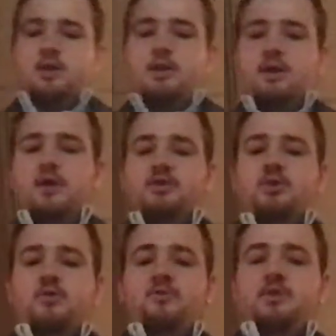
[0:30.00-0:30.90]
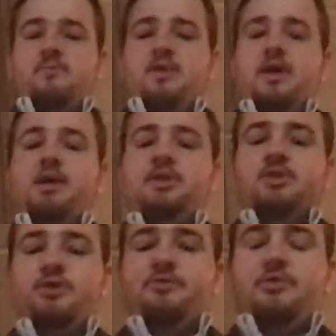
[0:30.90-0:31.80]
Now let's go over some of the
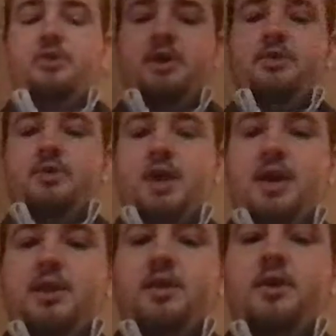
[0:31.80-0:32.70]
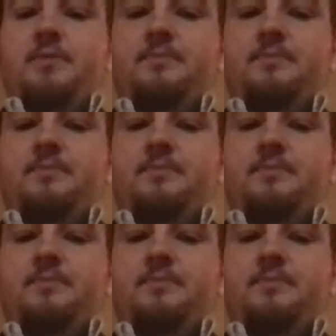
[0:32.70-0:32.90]
history of Toronto, Canada.